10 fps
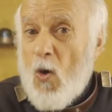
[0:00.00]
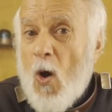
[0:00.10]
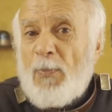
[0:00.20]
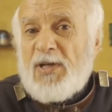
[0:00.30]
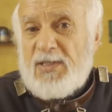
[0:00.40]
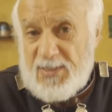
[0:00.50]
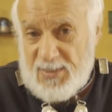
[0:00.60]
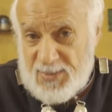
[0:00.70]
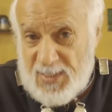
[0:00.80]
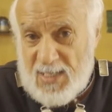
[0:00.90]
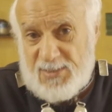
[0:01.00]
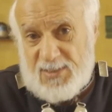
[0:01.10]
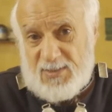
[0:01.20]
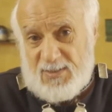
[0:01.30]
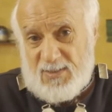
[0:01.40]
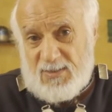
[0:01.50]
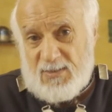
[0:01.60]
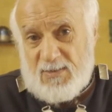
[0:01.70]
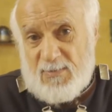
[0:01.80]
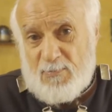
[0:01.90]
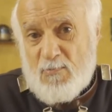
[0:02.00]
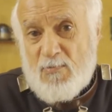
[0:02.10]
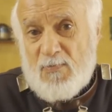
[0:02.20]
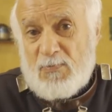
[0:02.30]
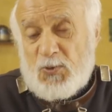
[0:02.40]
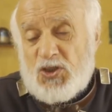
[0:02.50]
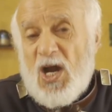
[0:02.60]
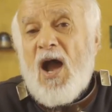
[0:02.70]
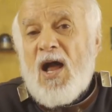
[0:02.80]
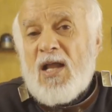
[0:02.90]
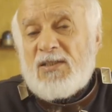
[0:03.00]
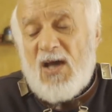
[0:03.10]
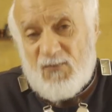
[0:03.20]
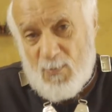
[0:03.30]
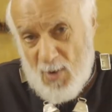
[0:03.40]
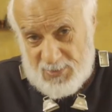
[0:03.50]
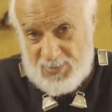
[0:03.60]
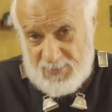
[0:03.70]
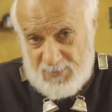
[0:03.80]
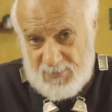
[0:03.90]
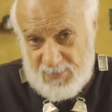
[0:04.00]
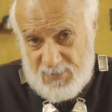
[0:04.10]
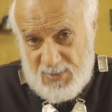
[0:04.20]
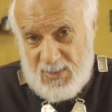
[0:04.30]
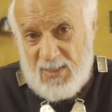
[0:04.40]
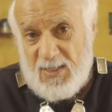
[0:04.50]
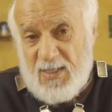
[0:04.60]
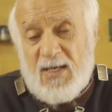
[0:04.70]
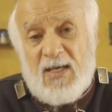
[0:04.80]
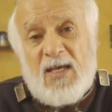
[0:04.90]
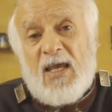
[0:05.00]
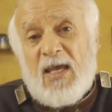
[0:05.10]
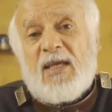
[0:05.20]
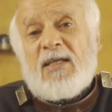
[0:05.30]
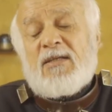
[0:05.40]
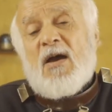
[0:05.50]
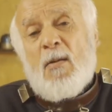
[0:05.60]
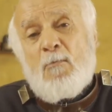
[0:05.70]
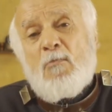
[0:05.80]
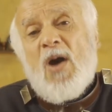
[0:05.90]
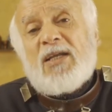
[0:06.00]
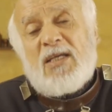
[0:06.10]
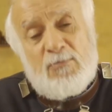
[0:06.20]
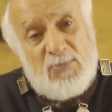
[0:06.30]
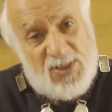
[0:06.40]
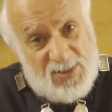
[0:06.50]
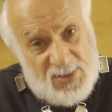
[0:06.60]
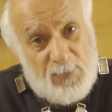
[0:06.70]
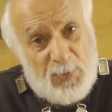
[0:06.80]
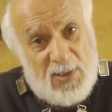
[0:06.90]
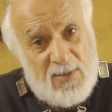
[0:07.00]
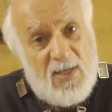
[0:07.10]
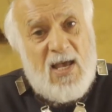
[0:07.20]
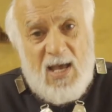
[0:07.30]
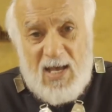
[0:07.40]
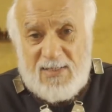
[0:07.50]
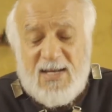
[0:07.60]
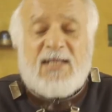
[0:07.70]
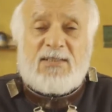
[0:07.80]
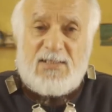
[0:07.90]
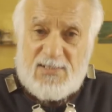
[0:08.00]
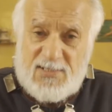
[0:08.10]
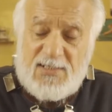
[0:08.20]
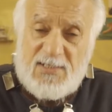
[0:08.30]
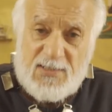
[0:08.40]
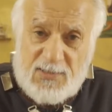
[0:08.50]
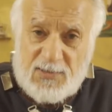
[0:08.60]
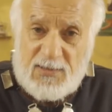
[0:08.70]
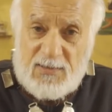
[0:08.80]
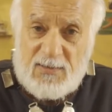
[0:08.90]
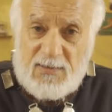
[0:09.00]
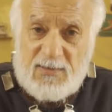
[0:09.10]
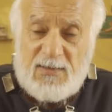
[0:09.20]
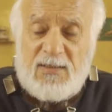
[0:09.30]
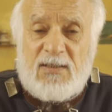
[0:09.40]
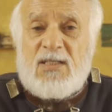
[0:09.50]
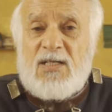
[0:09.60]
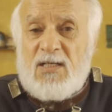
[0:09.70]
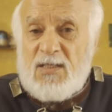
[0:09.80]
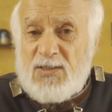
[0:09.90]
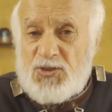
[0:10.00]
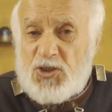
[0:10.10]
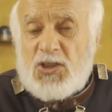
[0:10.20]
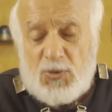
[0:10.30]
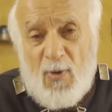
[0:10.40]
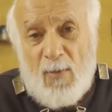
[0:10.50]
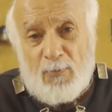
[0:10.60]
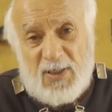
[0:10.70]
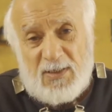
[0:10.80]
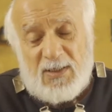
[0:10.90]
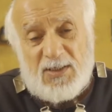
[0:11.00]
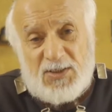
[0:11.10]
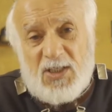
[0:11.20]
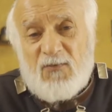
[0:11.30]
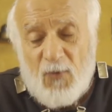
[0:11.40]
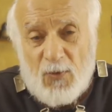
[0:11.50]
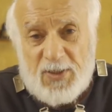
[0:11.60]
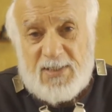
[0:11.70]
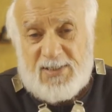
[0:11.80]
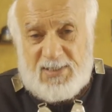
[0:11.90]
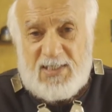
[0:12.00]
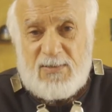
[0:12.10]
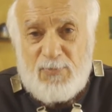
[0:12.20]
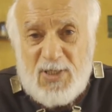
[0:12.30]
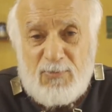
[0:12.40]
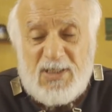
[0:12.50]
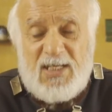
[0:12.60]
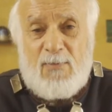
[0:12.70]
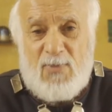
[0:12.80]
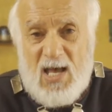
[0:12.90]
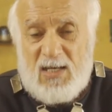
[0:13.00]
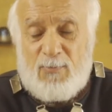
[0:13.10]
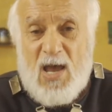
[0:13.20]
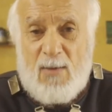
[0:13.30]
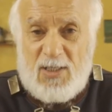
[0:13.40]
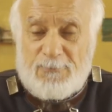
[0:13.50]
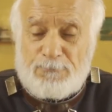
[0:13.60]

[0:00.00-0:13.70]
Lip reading: open casket, child of a mother in Money, Mississippi. And 1963, church bombing, killed 4 girls in Birmingham, Alabama.